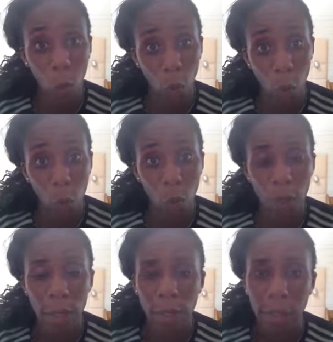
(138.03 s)
or
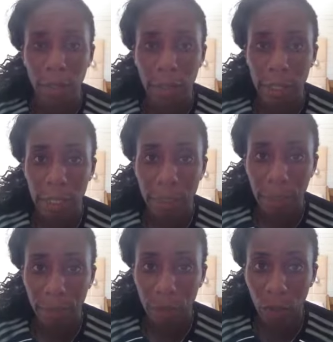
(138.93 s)
the
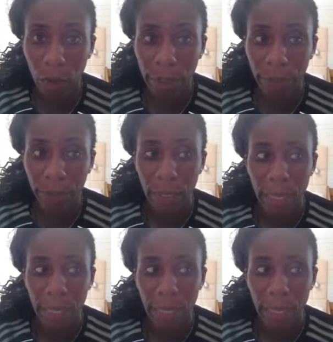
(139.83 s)
number 9.